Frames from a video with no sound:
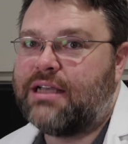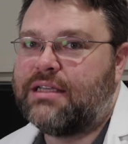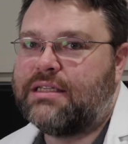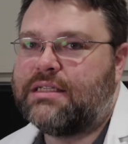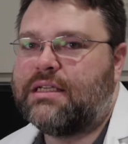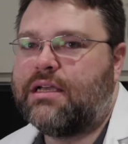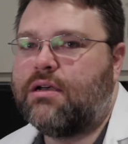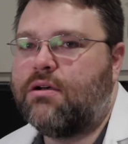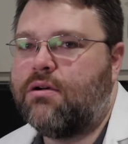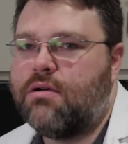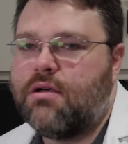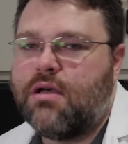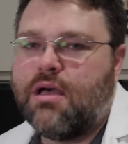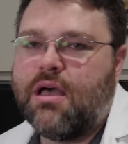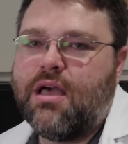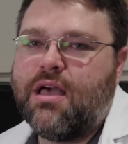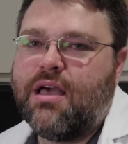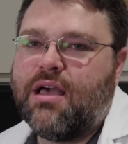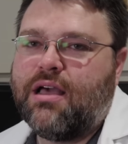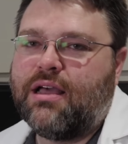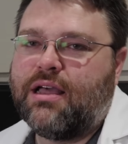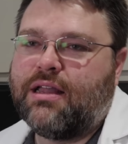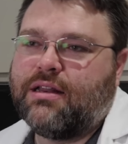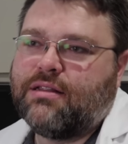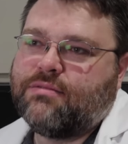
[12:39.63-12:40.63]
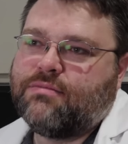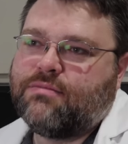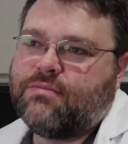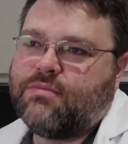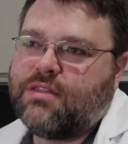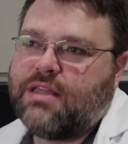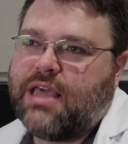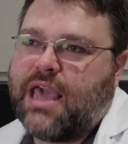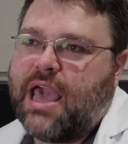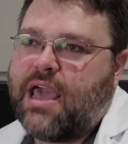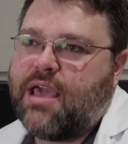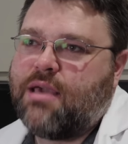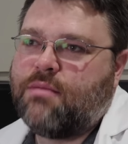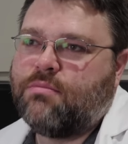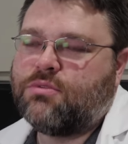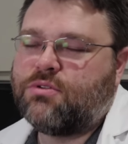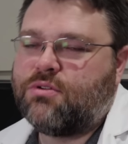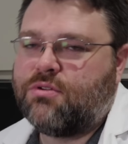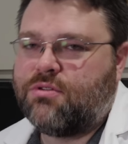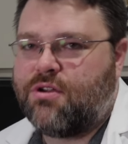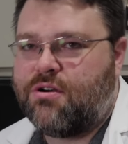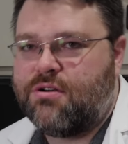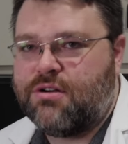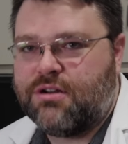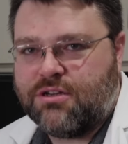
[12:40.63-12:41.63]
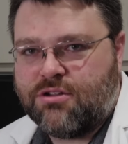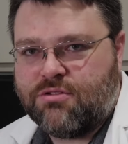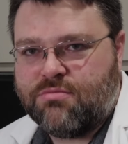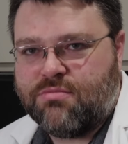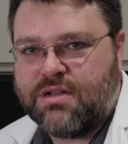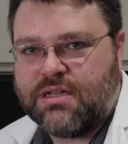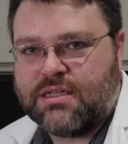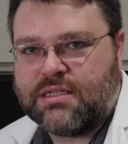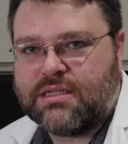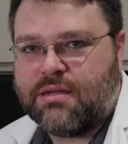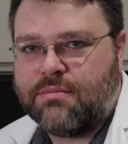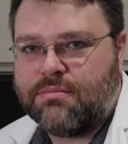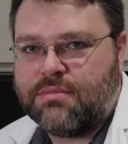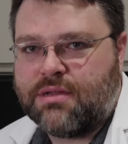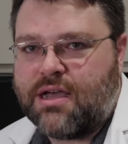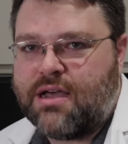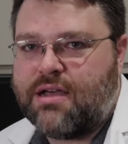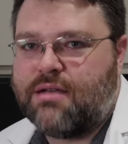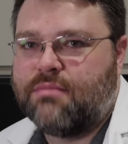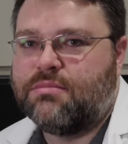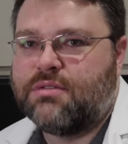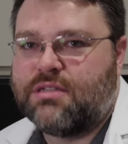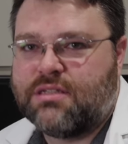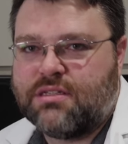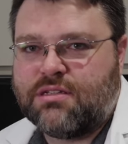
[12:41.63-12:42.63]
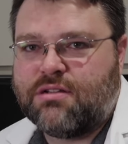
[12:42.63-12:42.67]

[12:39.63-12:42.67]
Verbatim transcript: So, and games are 32-bit sometimes.